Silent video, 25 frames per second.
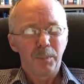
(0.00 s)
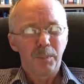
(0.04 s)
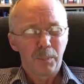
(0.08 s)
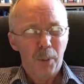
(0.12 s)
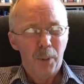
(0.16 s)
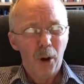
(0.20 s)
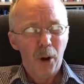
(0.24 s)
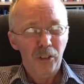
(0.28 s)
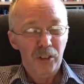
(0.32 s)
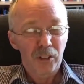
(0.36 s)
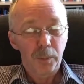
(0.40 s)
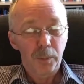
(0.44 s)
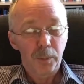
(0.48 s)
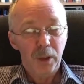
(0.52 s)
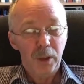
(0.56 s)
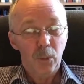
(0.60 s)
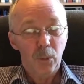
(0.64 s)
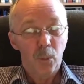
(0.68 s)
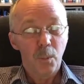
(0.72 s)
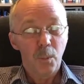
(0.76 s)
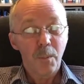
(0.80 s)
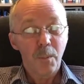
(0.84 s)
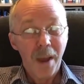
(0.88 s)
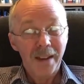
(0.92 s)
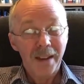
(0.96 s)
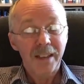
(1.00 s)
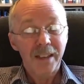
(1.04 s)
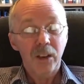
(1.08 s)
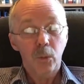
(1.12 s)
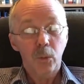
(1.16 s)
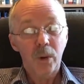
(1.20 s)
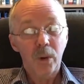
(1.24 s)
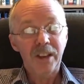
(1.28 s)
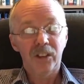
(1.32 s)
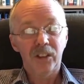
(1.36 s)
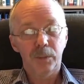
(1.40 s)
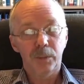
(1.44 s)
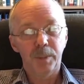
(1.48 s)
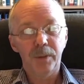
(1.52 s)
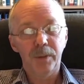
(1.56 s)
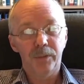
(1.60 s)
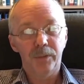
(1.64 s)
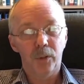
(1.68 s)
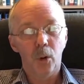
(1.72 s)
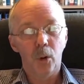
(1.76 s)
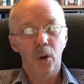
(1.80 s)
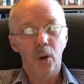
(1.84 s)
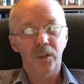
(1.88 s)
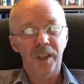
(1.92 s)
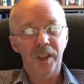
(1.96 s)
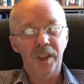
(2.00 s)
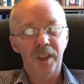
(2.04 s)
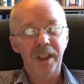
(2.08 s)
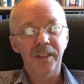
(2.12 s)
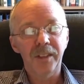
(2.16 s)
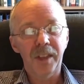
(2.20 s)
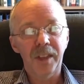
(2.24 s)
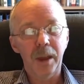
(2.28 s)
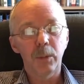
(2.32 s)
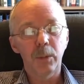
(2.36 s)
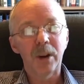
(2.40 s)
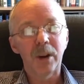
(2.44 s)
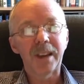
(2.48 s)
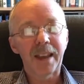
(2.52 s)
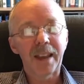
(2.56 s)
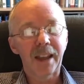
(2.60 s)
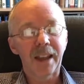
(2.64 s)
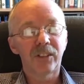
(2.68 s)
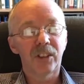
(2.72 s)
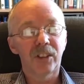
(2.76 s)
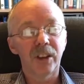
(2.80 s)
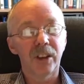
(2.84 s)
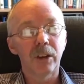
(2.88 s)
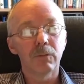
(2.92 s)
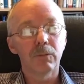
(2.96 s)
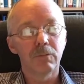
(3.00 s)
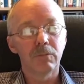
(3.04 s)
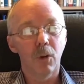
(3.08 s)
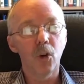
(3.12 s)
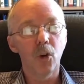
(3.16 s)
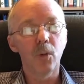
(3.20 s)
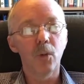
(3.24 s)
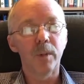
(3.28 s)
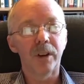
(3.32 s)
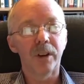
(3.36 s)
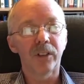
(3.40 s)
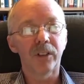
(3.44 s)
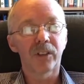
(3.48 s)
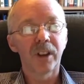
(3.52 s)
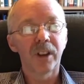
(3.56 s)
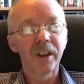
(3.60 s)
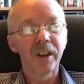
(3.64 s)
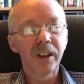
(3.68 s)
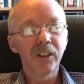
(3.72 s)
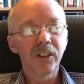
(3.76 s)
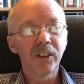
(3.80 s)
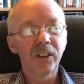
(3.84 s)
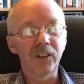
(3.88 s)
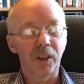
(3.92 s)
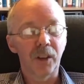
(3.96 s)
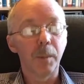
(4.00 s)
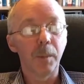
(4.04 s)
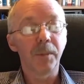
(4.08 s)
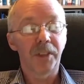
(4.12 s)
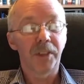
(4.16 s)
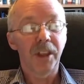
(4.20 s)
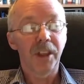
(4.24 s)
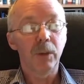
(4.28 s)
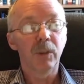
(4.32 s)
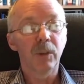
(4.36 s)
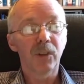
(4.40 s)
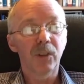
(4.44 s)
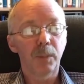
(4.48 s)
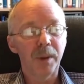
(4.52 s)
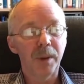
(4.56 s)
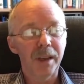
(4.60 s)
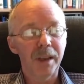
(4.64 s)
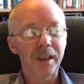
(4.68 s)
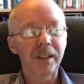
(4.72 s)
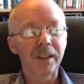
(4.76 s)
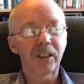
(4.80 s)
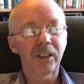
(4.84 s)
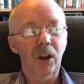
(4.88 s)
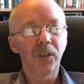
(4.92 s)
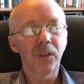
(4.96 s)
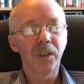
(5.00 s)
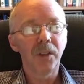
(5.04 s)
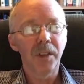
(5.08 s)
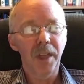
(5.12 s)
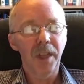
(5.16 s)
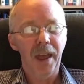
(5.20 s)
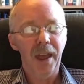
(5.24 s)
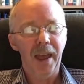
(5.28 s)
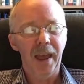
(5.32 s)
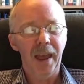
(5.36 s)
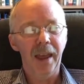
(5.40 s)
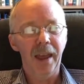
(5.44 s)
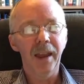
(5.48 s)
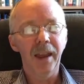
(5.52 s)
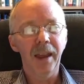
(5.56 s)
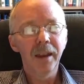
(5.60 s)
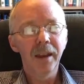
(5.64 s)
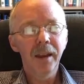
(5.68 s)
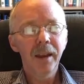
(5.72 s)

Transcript: Possibly many weeks before, they were getting rumours something was being done there.